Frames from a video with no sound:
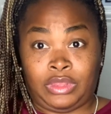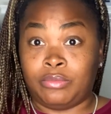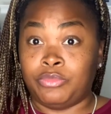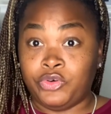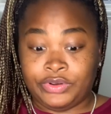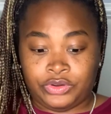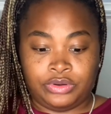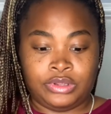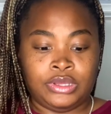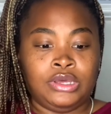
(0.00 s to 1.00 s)
Moving
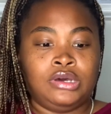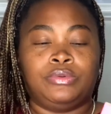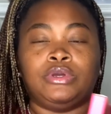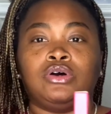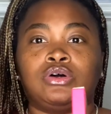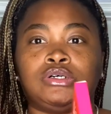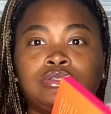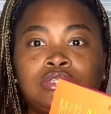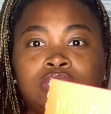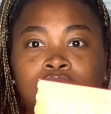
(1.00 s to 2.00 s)
on, we're gonna go
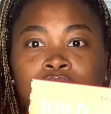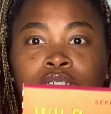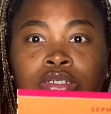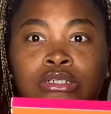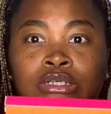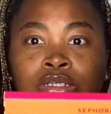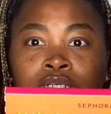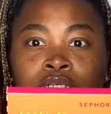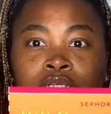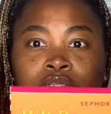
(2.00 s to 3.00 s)
to
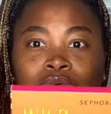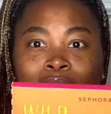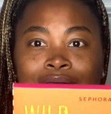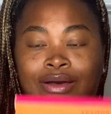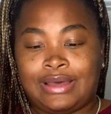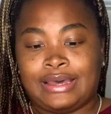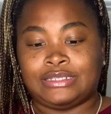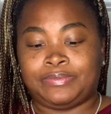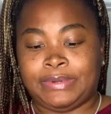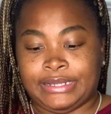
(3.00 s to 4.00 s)
the Wild Eyes
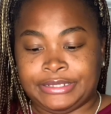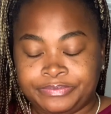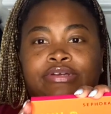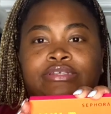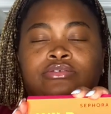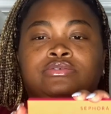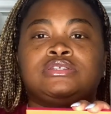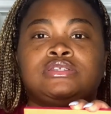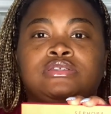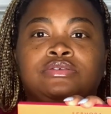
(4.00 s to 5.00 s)
palette. So this
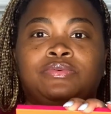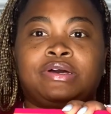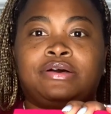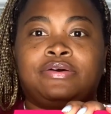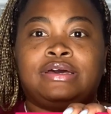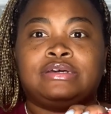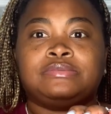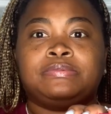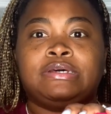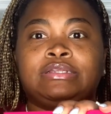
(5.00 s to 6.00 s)
is the Wild Eyes
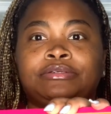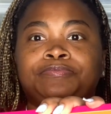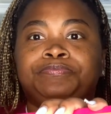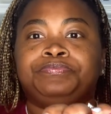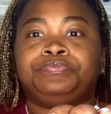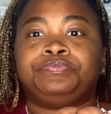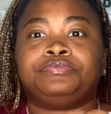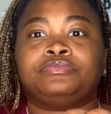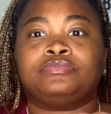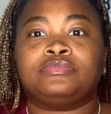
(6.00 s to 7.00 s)
palette.
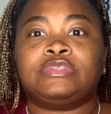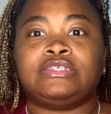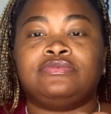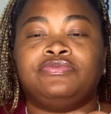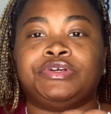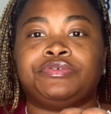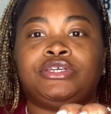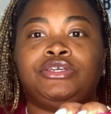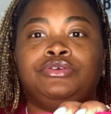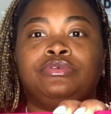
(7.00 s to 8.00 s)
It's very
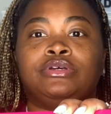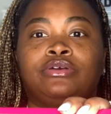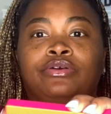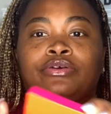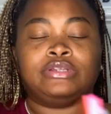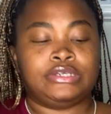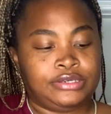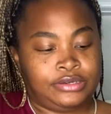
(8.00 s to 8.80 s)
cute and girly.